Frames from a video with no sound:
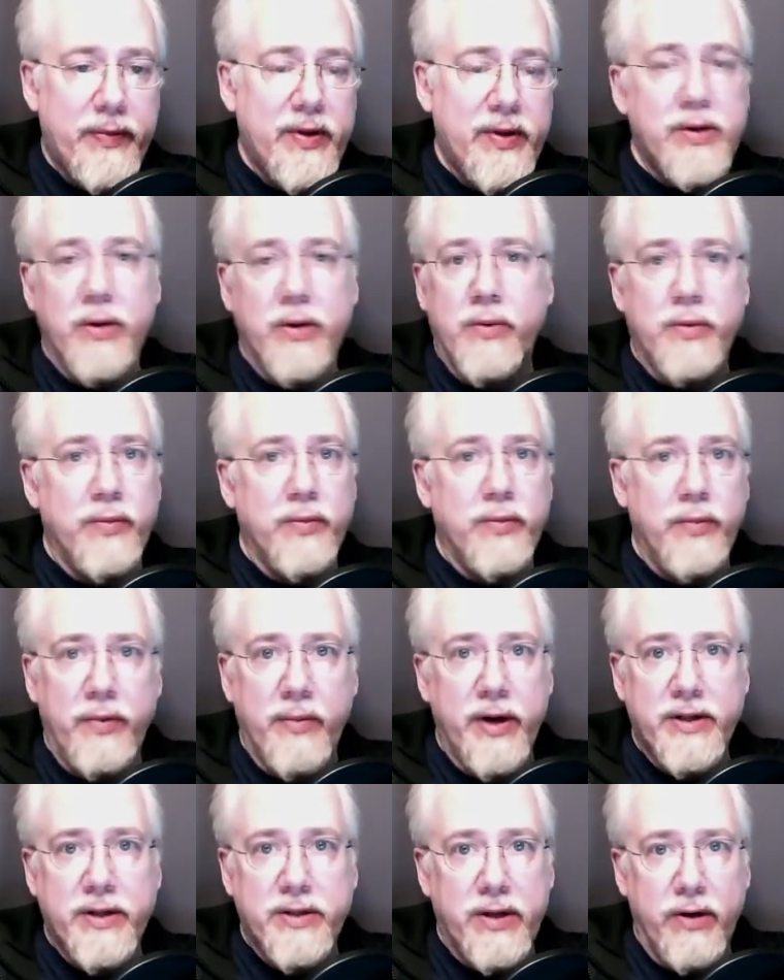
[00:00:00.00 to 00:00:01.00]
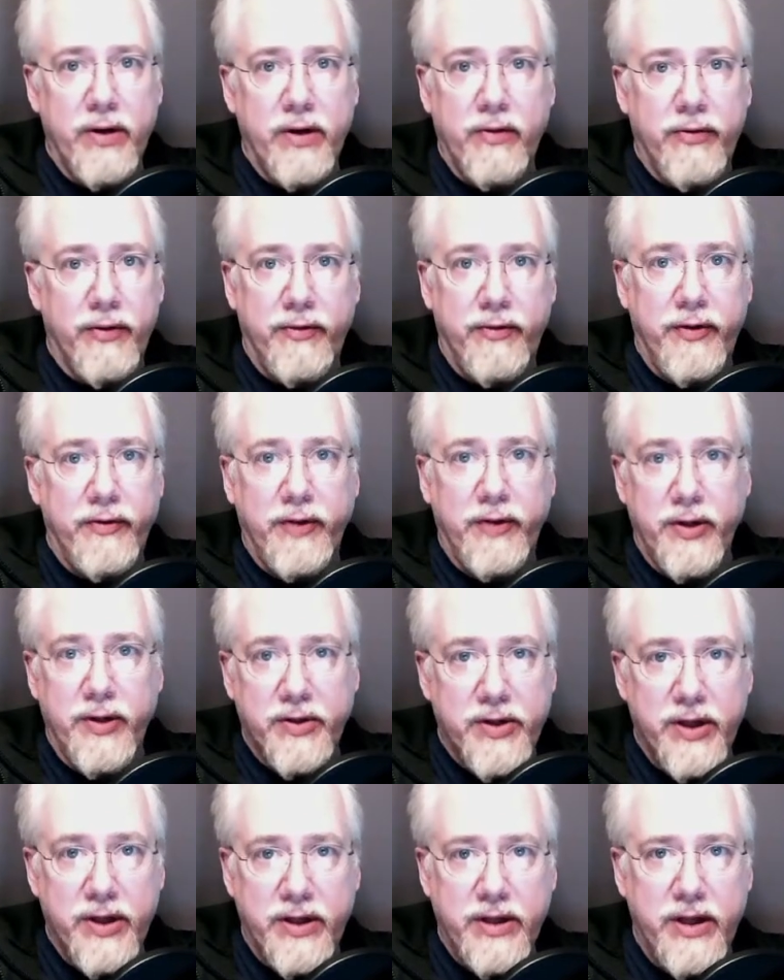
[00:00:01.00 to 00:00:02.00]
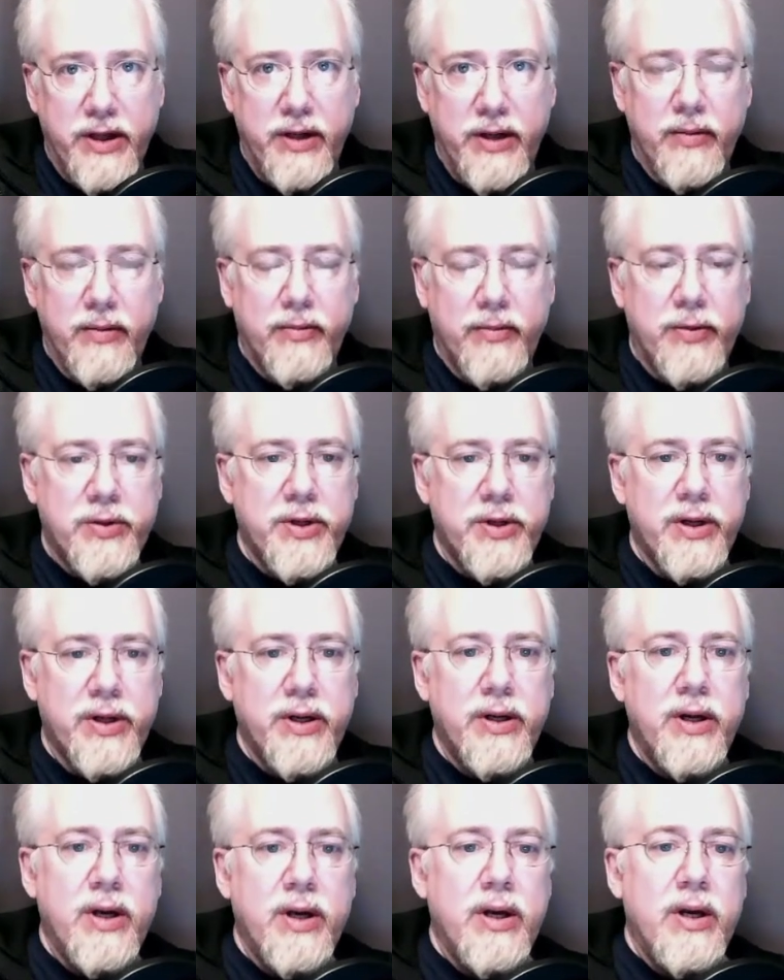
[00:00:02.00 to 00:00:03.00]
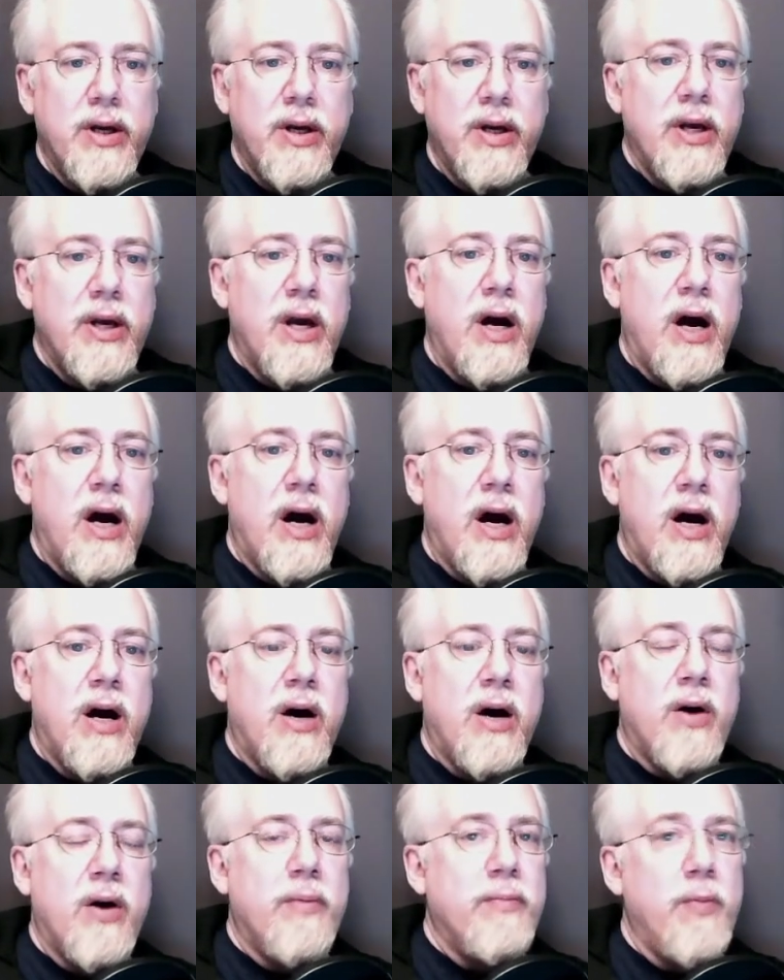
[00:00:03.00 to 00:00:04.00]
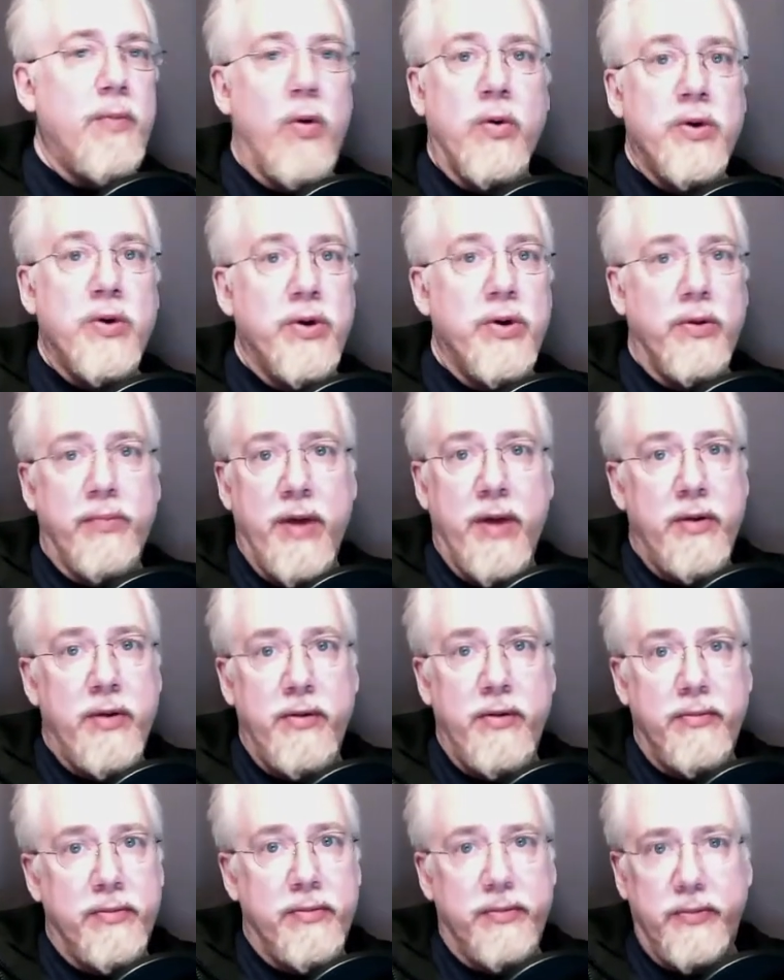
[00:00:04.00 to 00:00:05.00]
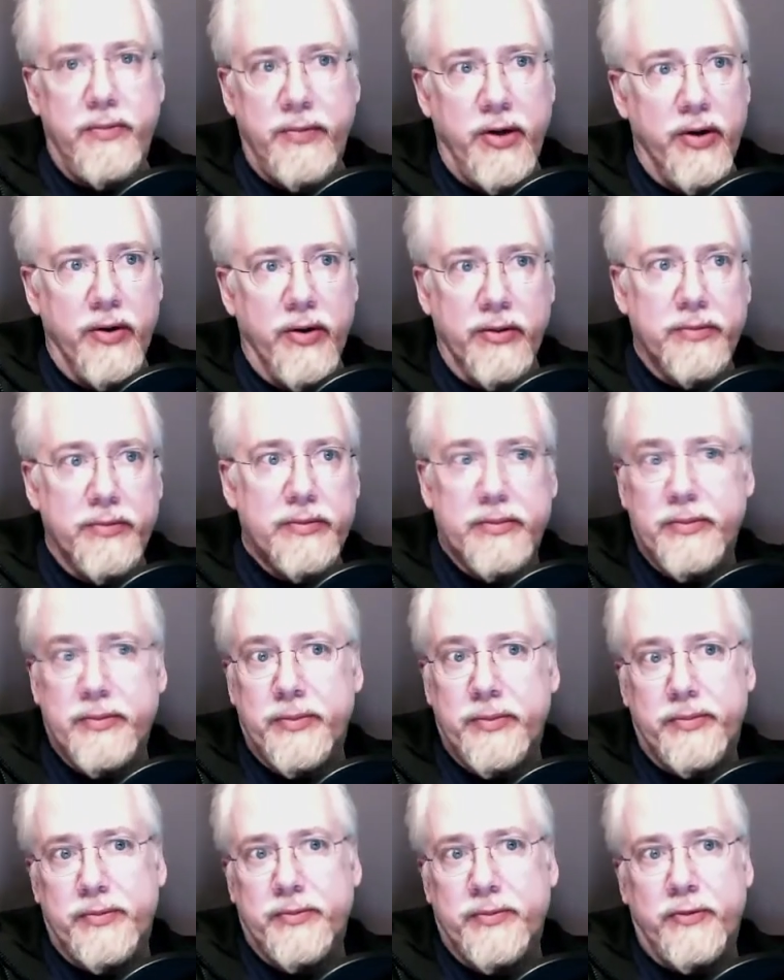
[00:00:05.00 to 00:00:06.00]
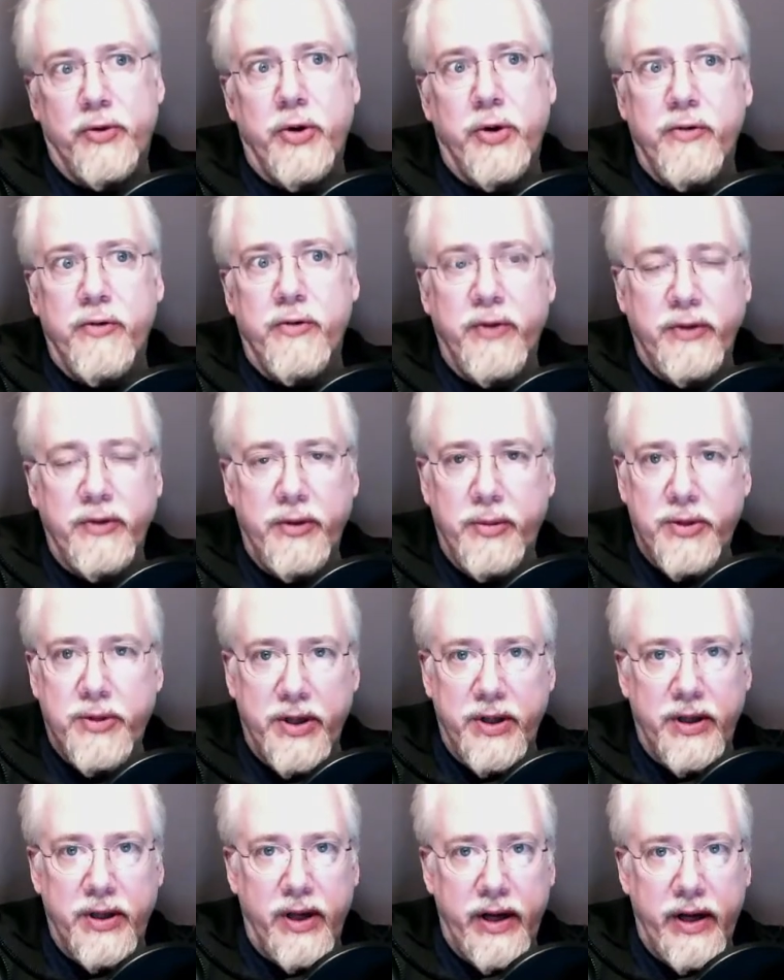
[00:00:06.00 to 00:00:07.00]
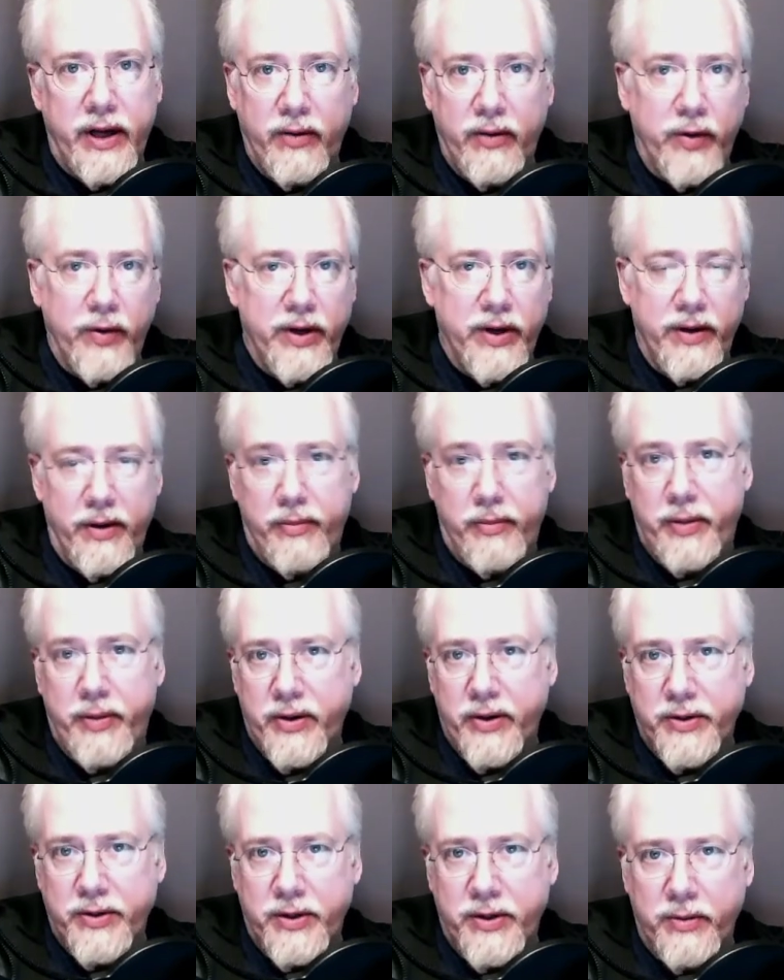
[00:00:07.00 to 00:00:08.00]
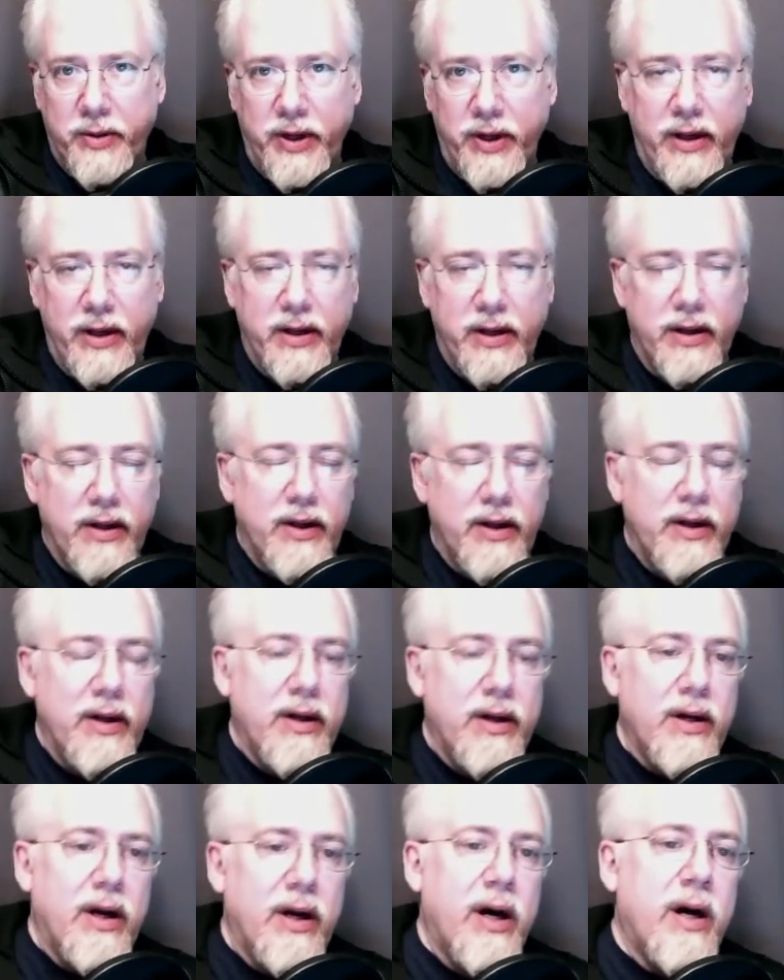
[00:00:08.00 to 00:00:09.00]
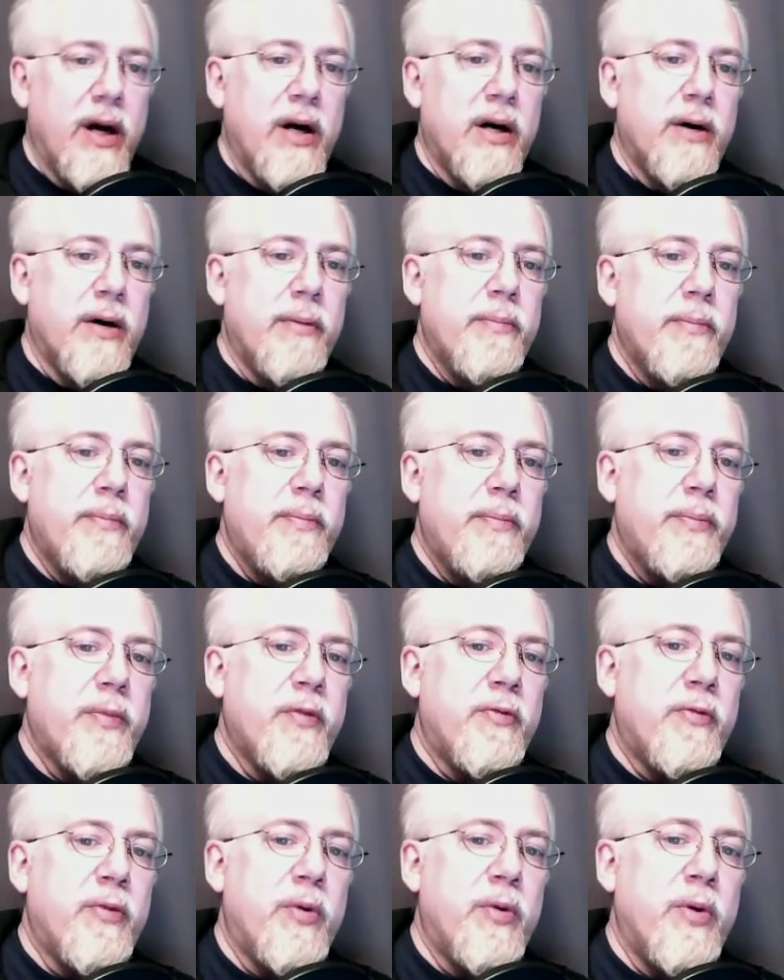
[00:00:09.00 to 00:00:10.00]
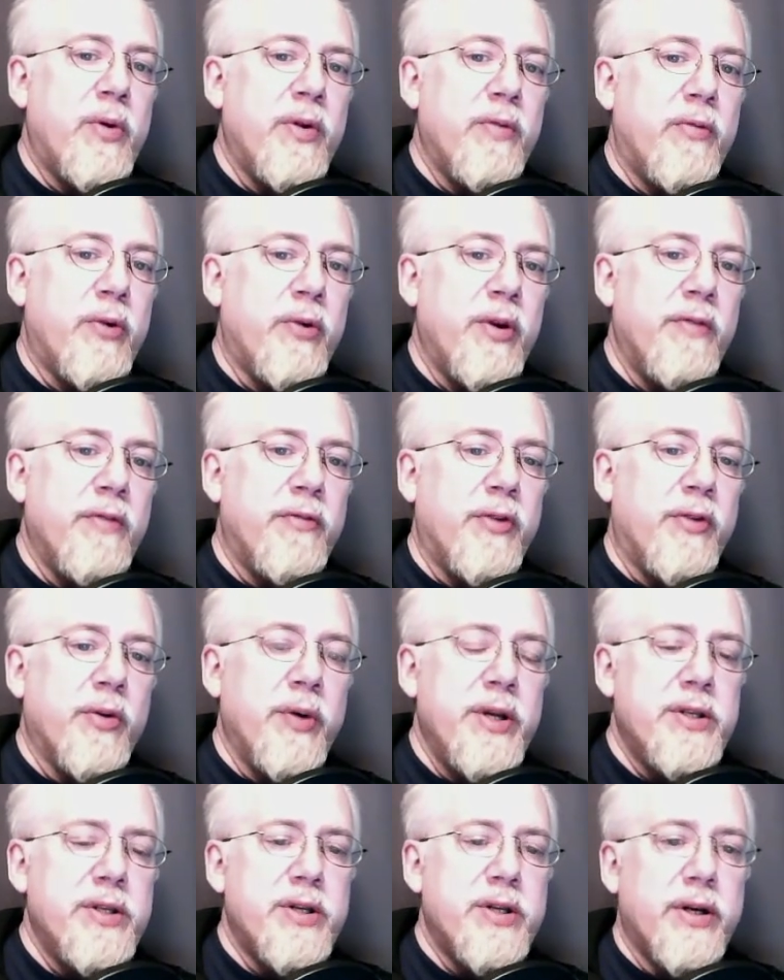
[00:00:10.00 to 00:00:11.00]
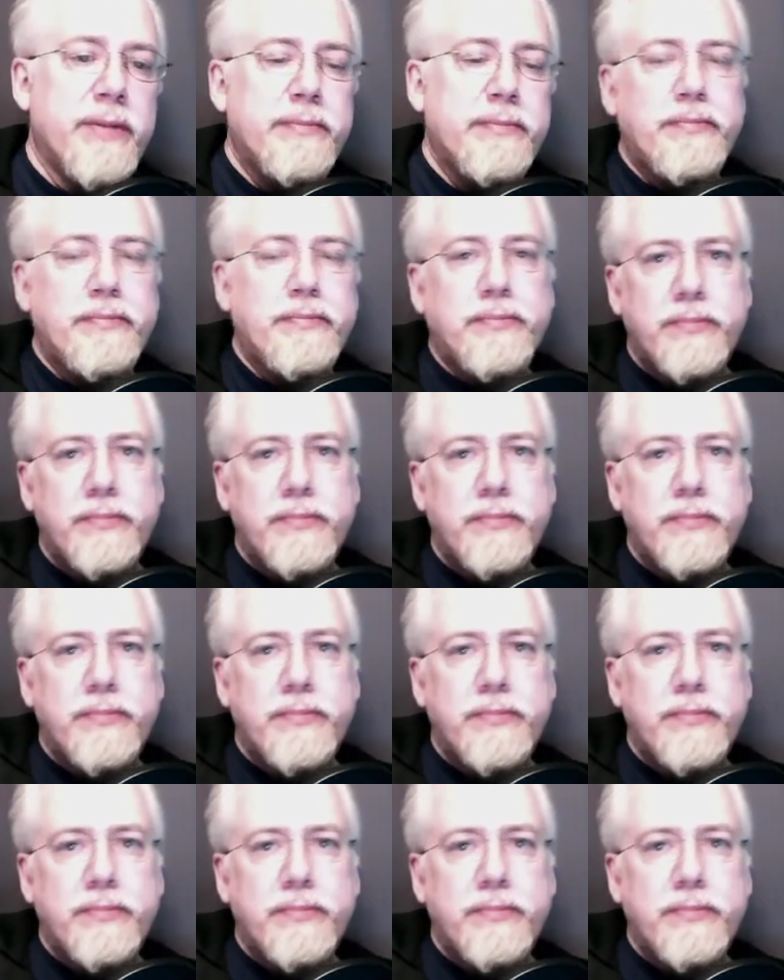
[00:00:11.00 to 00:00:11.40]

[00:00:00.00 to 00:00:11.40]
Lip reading: So we might settle for 50 or 60%, or you maybe 40 or 50% like what it appears to be for influenza.